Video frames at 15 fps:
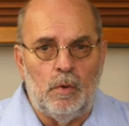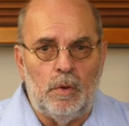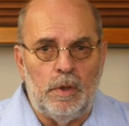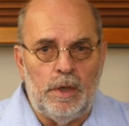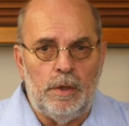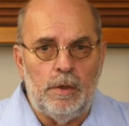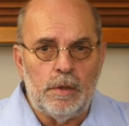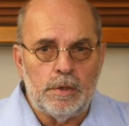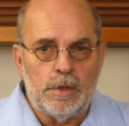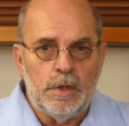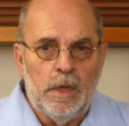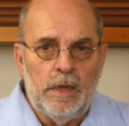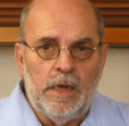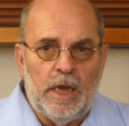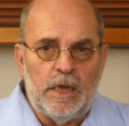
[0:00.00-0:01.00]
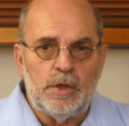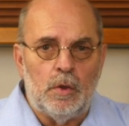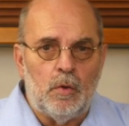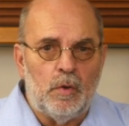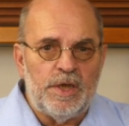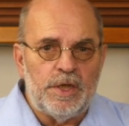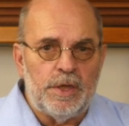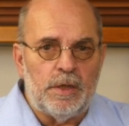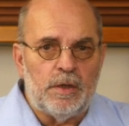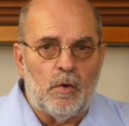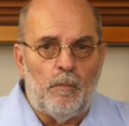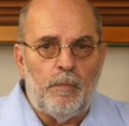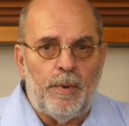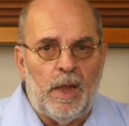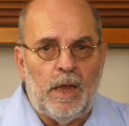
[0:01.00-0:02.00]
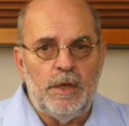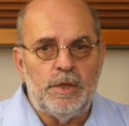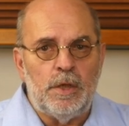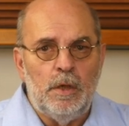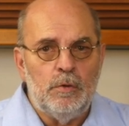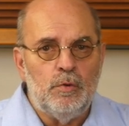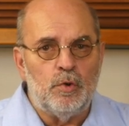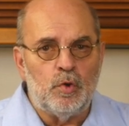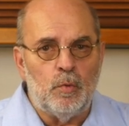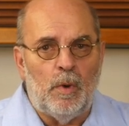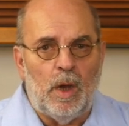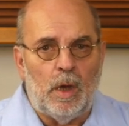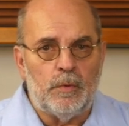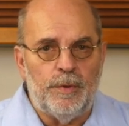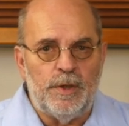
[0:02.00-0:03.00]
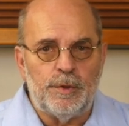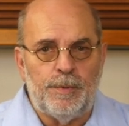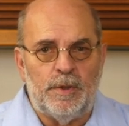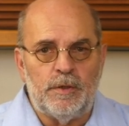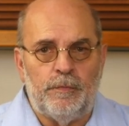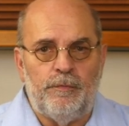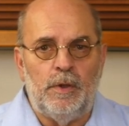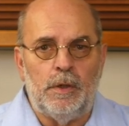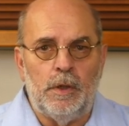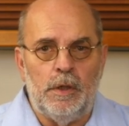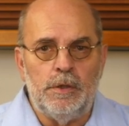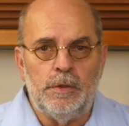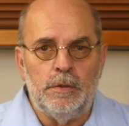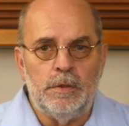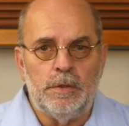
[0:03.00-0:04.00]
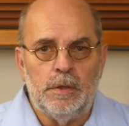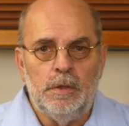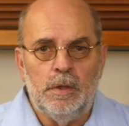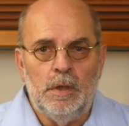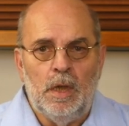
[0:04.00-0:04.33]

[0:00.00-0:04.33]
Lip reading: or Linux, as long as it complies to some hardware specifications,